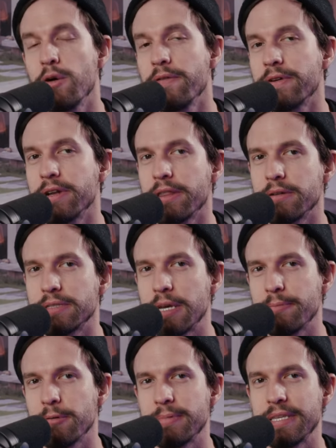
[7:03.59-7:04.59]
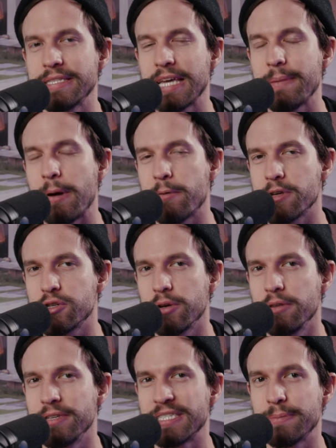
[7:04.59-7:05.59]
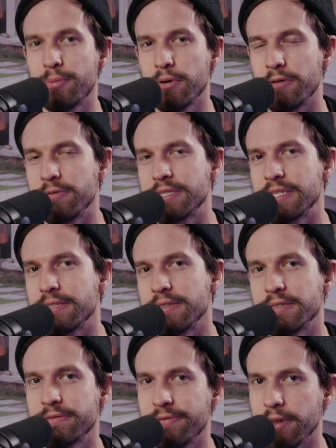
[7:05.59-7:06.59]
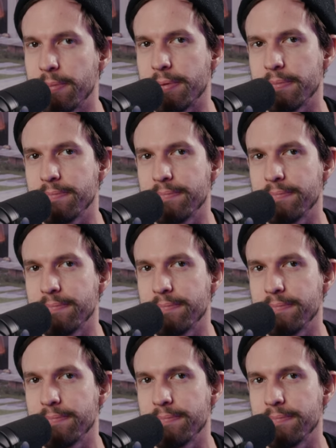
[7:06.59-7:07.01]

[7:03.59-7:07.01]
go over another example, but this time I want to show you the support resistance flip.